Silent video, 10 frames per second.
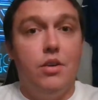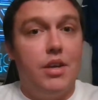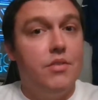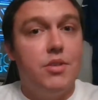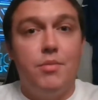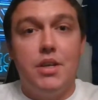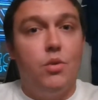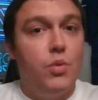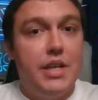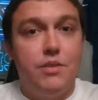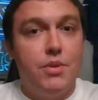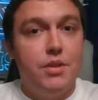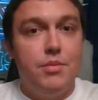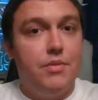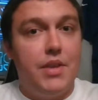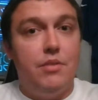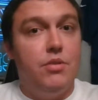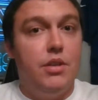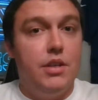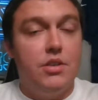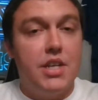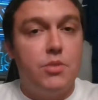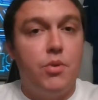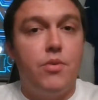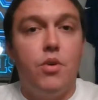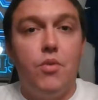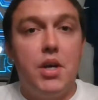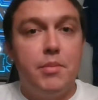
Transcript: give somebody a week with him if they really are desperate for a running